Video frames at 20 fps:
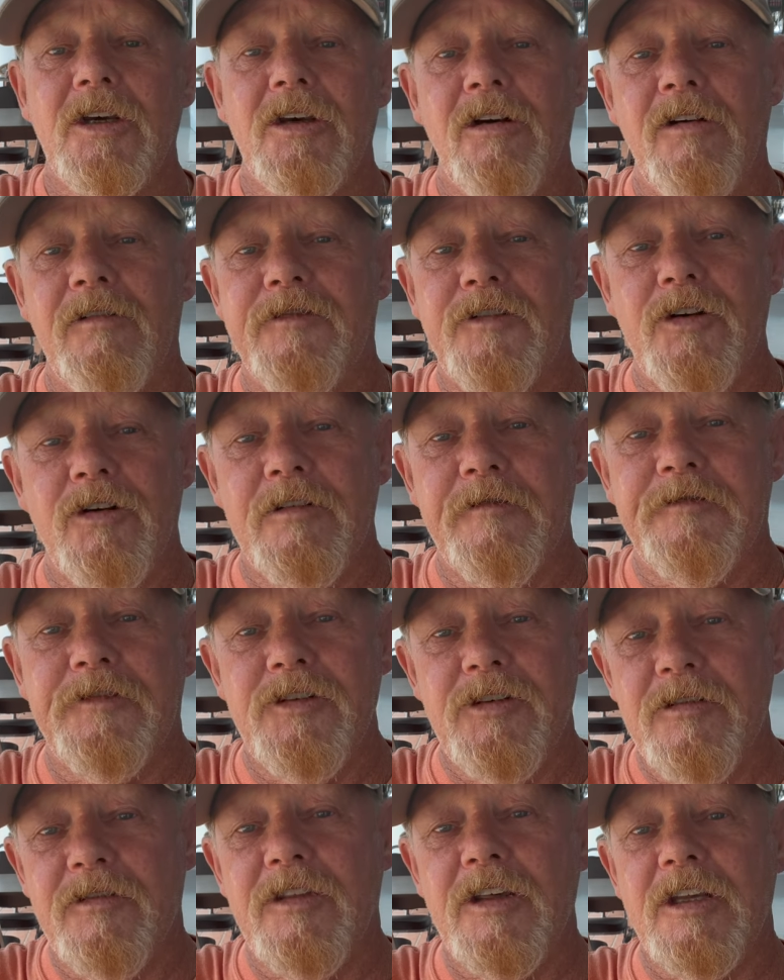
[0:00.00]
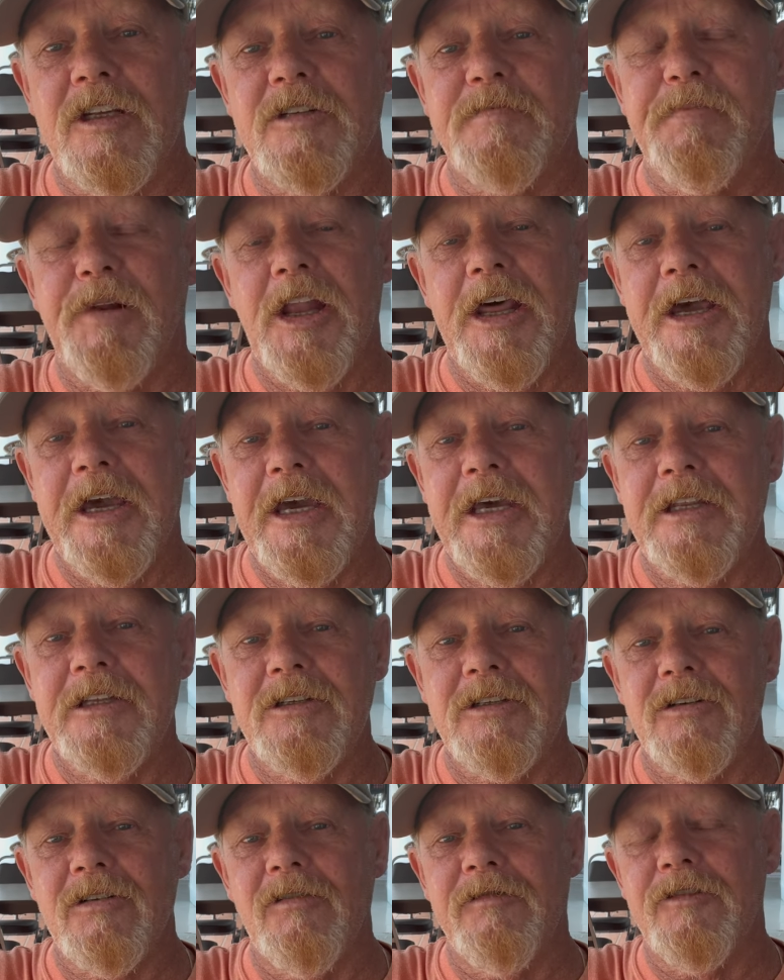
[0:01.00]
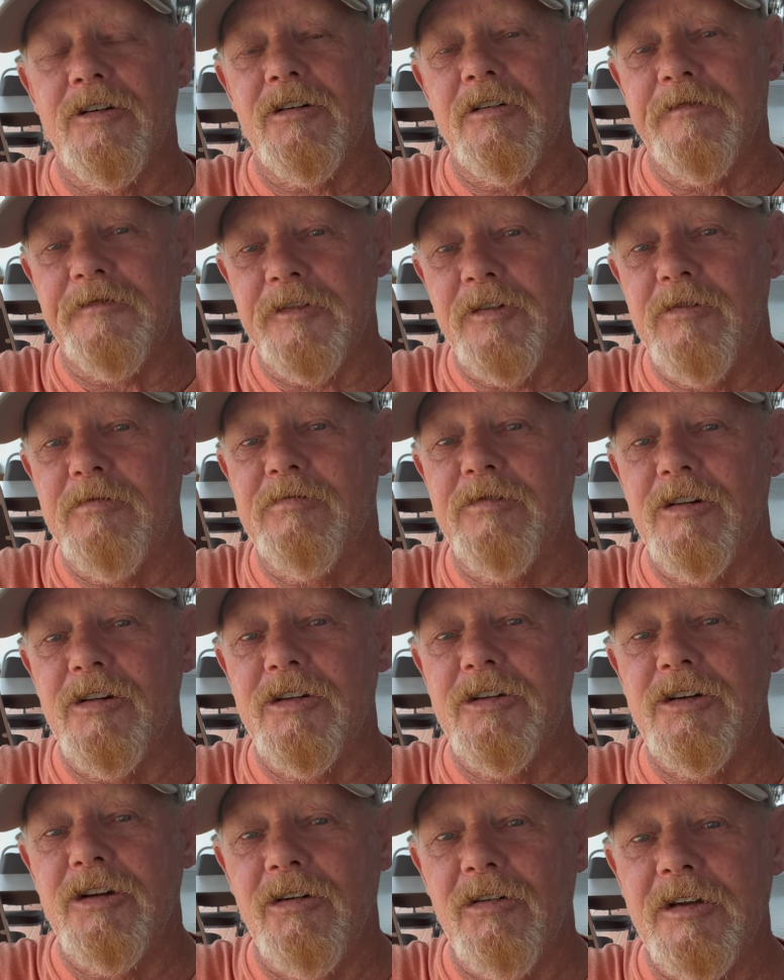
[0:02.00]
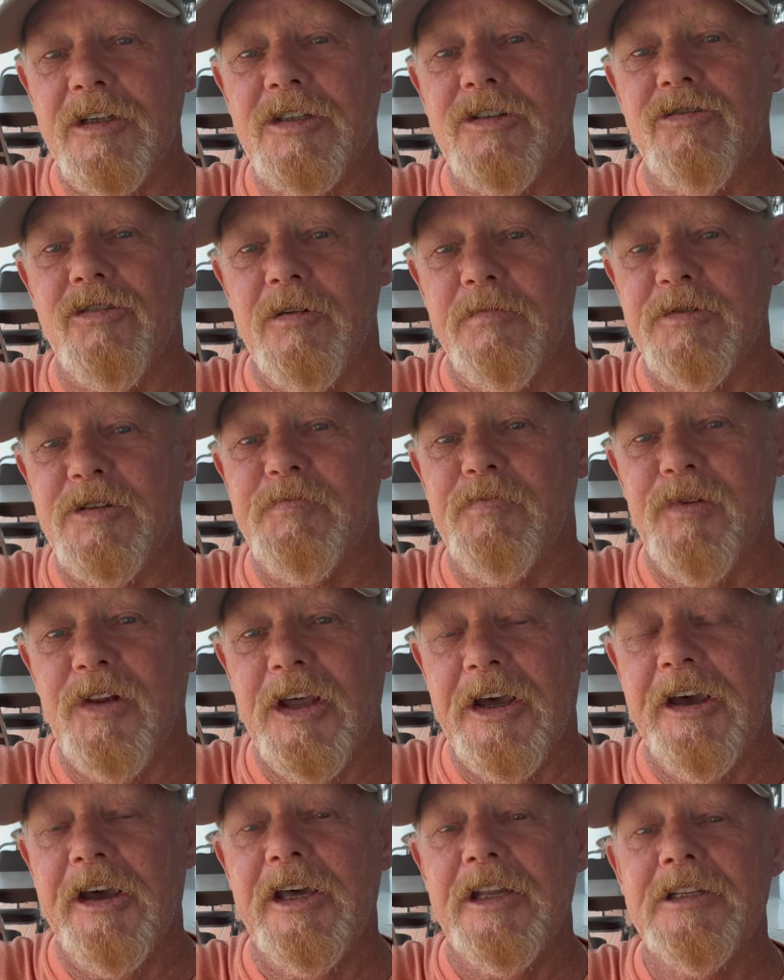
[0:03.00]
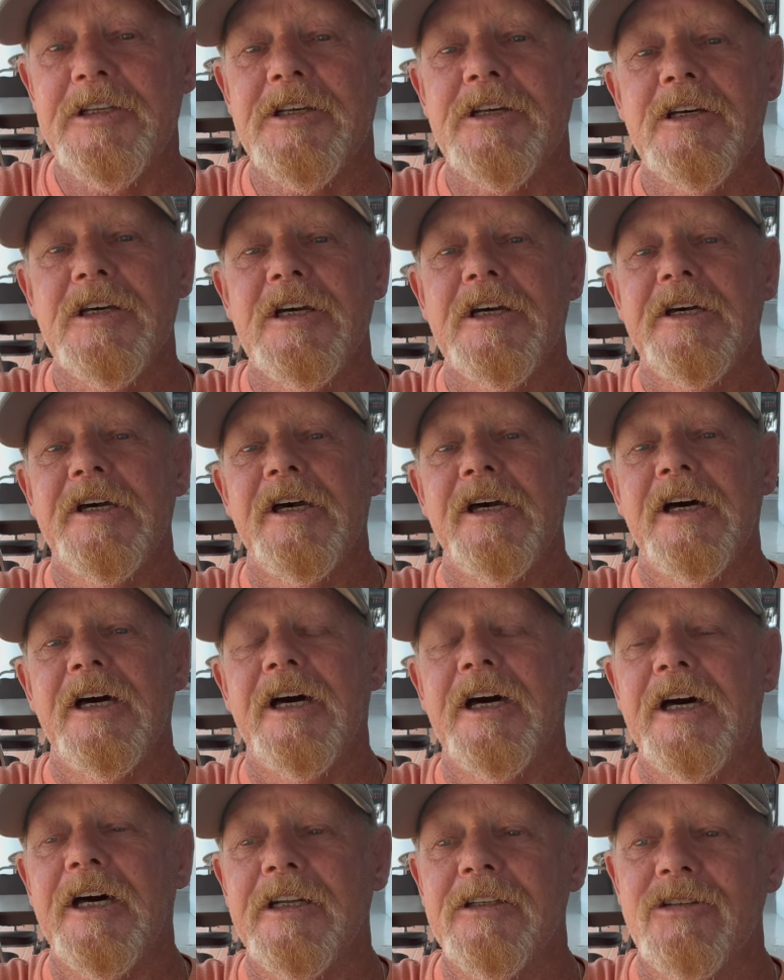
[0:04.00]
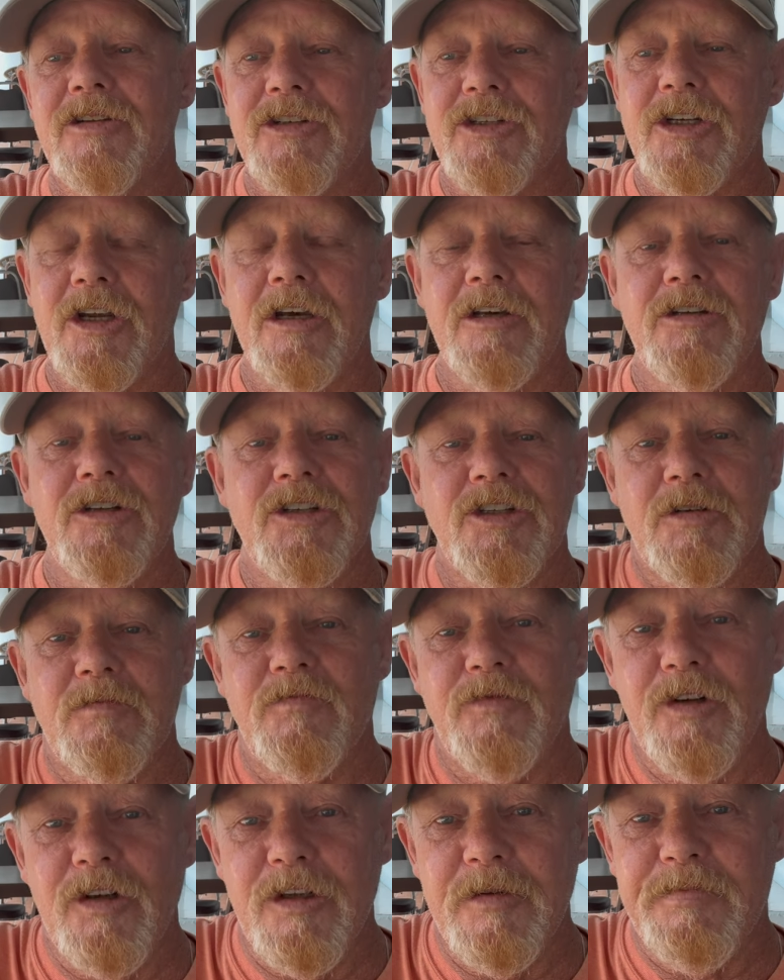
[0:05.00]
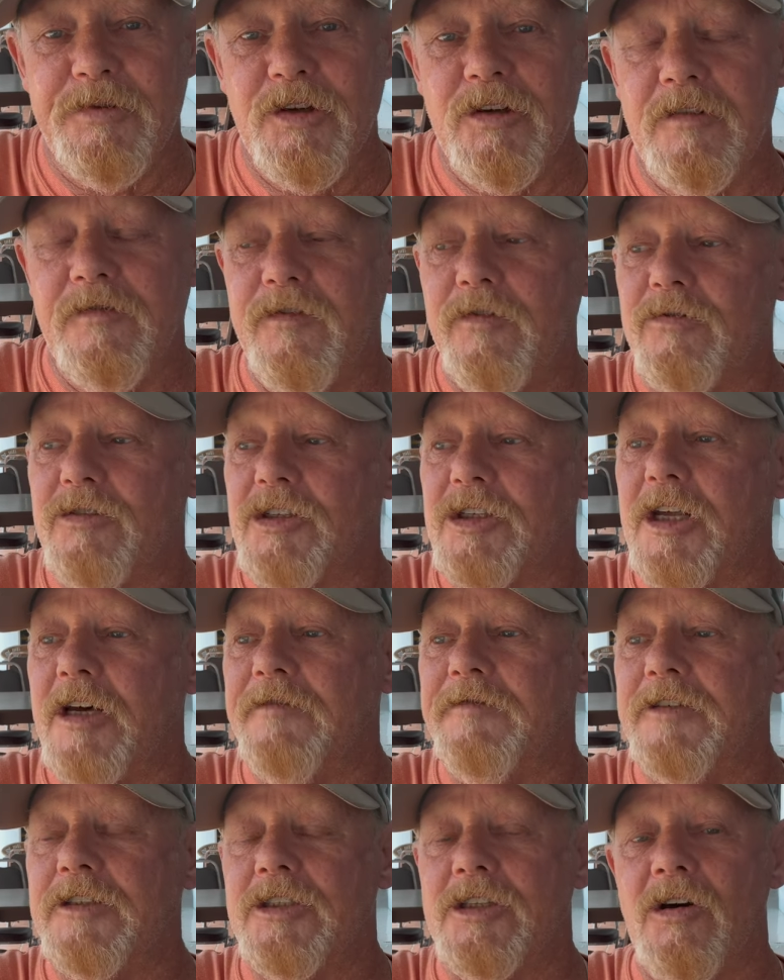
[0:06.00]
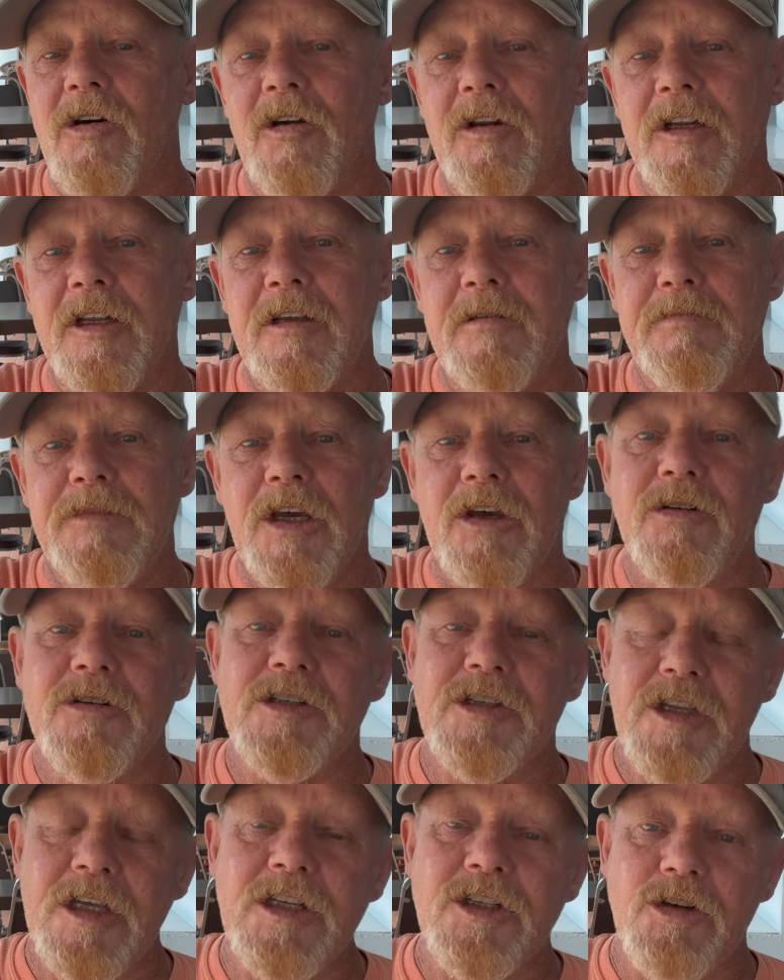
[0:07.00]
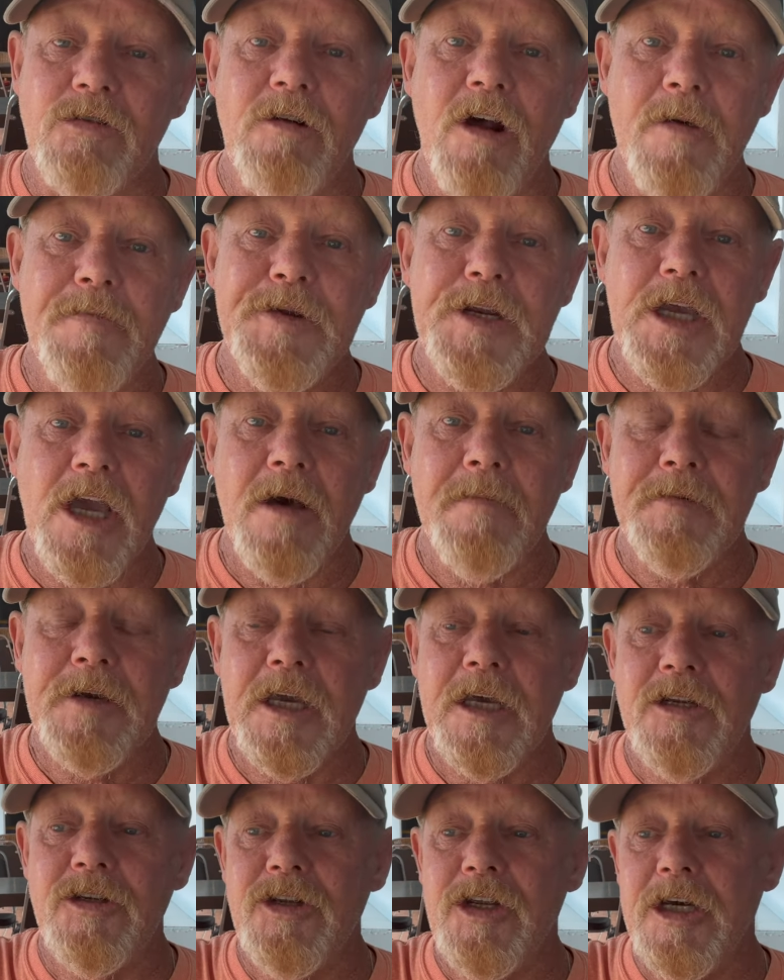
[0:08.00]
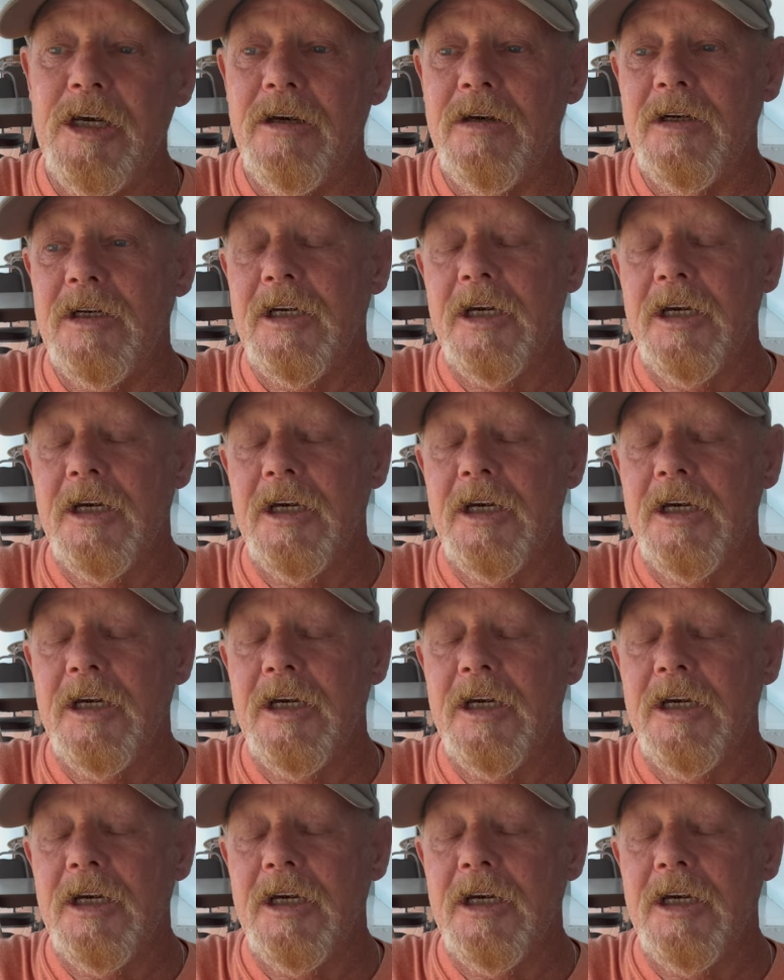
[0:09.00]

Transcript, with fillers: I've got a few things planned. I've got a few really nice trips planned uh, to show you some really beautiful stuff in Thailand, because things are opening up again now,